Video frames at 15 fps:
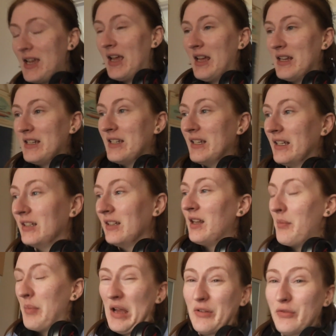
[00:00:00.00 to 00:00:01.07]
until
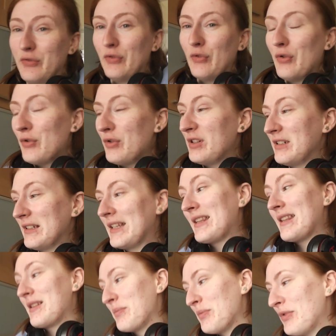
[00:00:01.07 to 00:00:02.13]
about 4 this